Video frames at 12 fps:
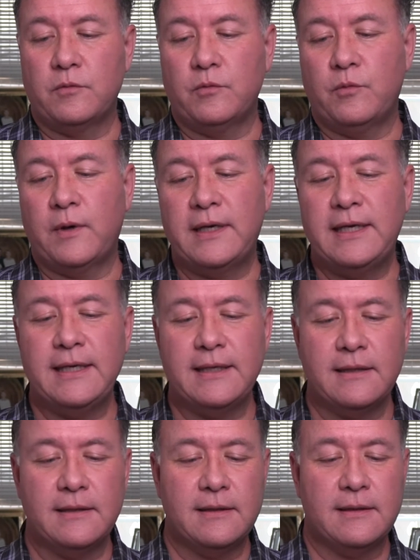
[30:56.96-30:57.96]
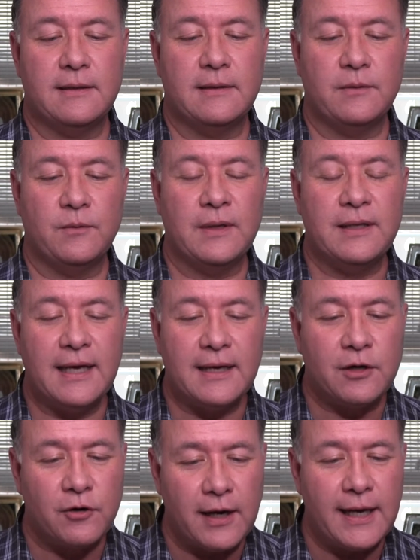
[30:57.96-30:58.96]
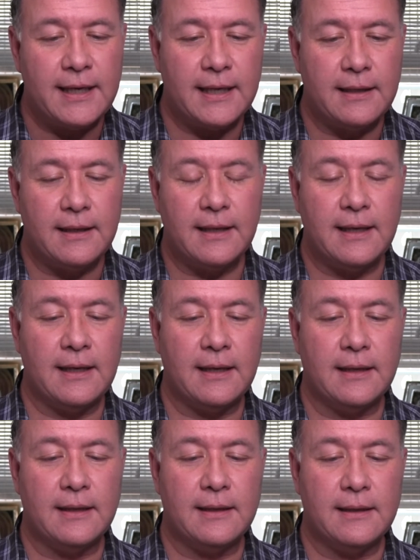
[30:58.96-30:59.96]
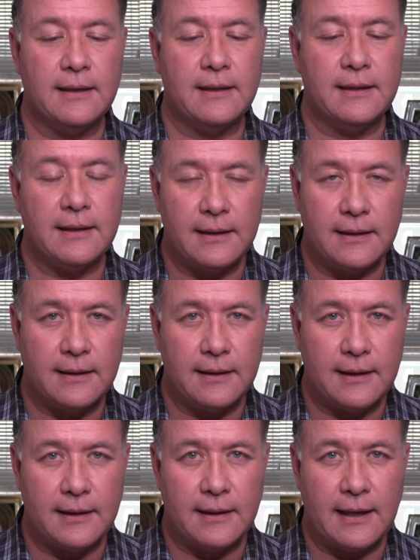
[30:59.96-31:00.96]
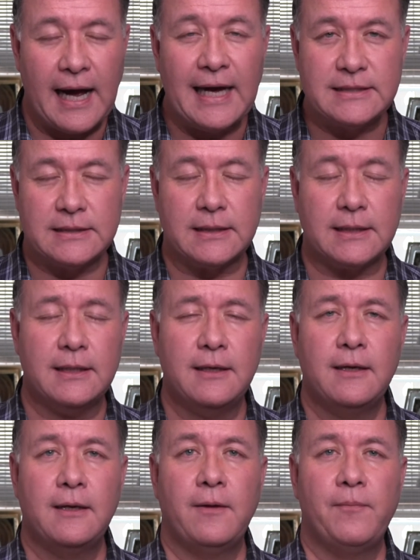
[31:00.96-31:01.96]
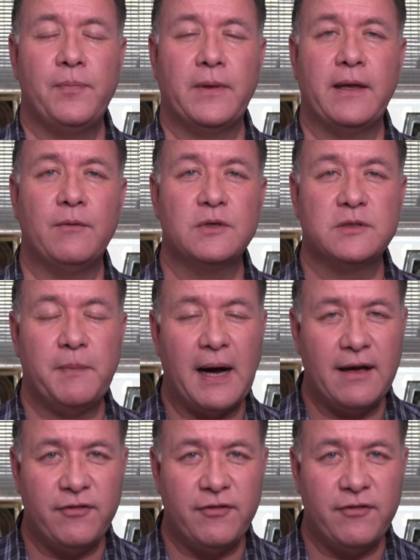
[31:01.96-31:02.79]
When He when they created uh, Isaac it was by